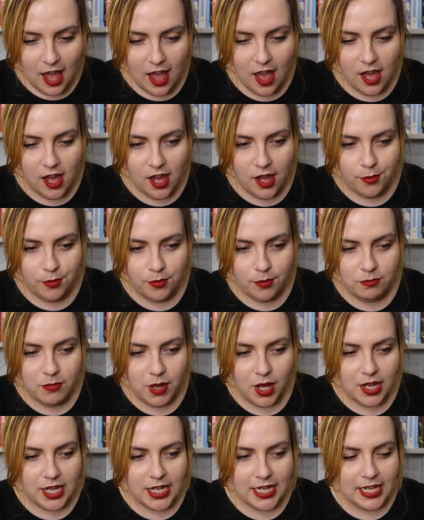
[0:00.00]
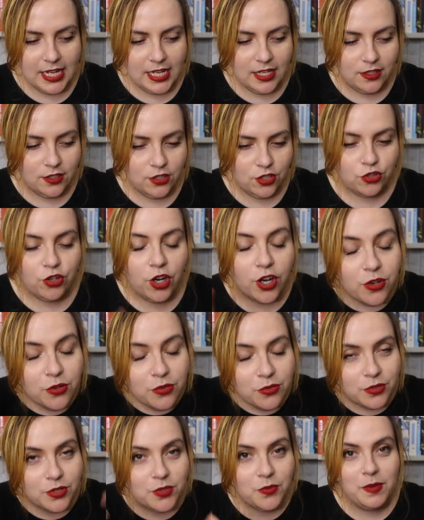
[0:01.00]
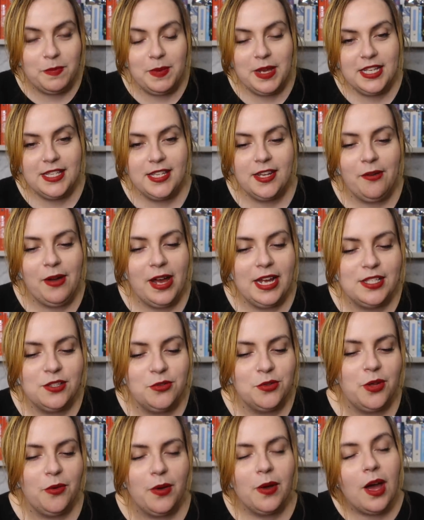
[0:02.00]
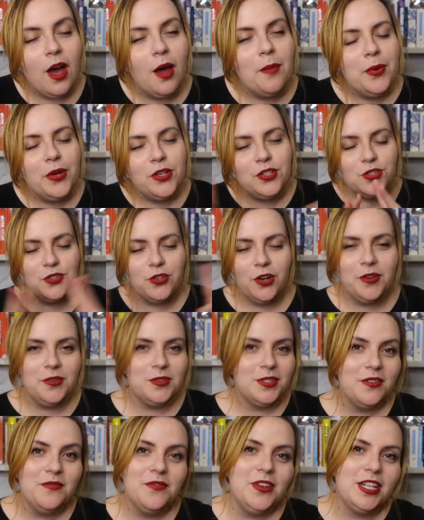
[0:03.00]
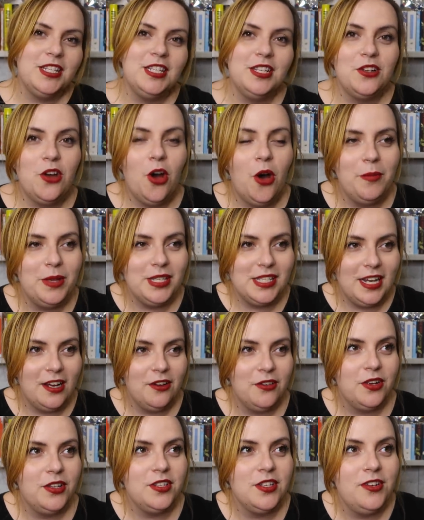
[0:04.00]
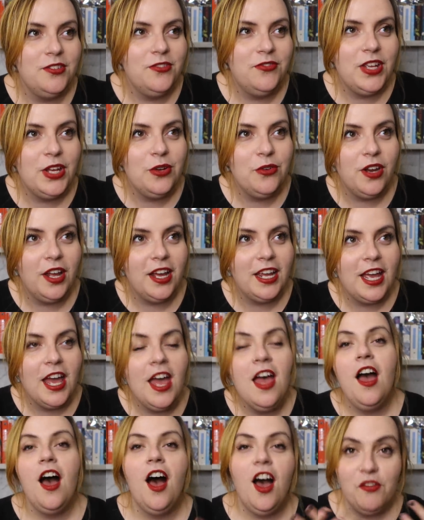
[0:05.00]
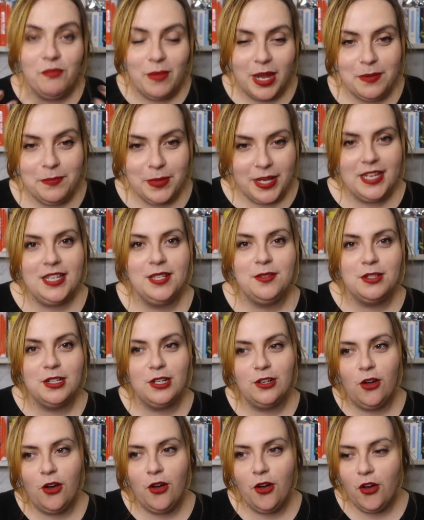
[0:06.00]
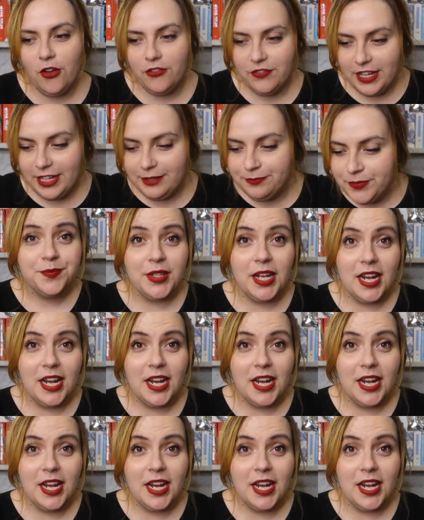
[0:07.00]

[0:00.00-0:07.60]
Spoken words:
My struggles with PCOS, although I put struggles in inverted commas now because I feel like I've made peace with a lot of it.